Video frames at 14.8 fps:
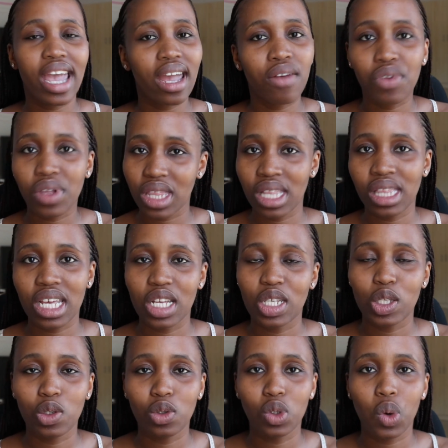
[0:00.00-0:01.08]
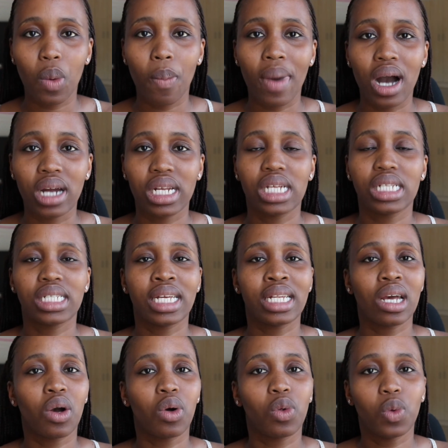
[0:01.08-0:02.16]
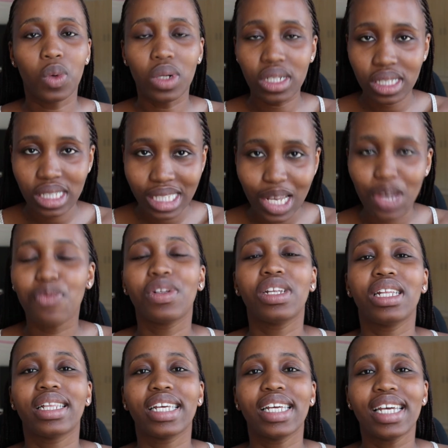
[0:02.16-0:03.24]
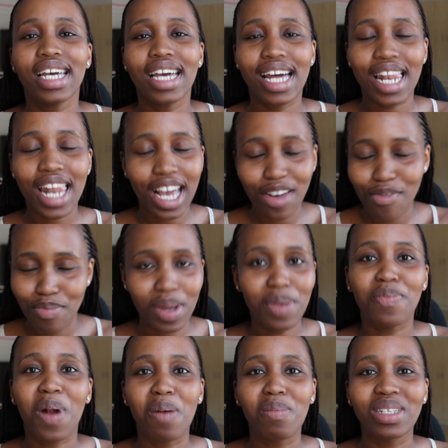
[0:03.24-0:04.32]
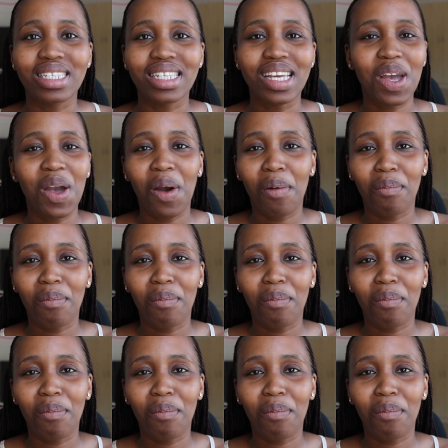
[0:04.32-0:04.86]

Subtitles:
everything there is to know about it, and I will definitely, like I've been promising,